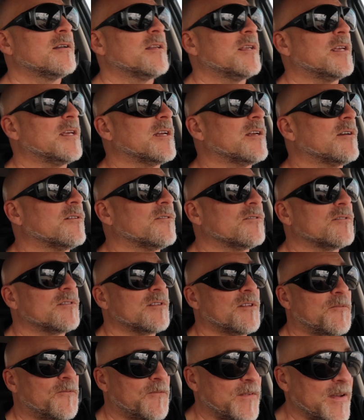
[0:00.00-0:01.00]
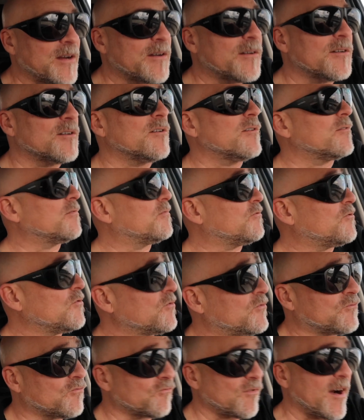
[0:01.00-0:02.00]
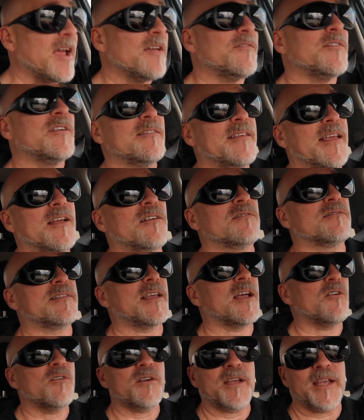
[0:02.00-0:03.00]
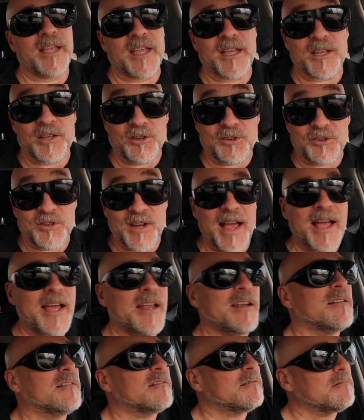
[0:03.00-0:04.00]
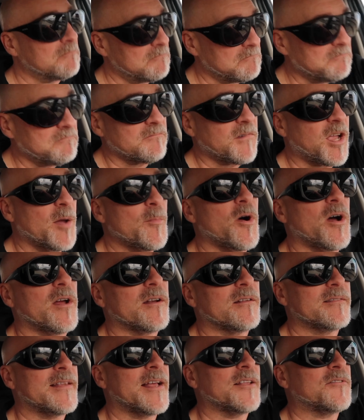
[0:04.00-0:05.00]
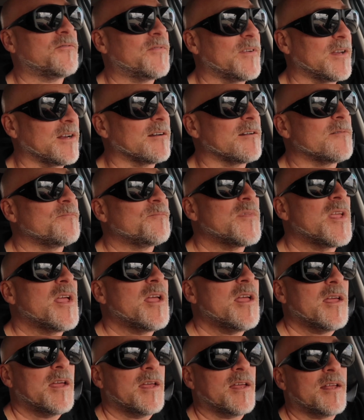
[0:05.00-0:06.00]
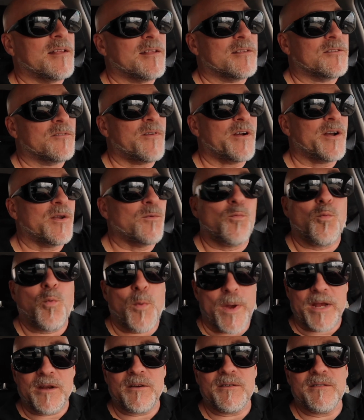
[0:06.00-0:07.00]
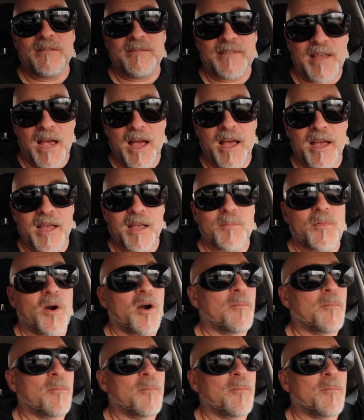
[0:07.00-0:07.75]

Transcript: You know, the fear of just driving downtown can get you shot. Come on, that's fear. It's a very weird time.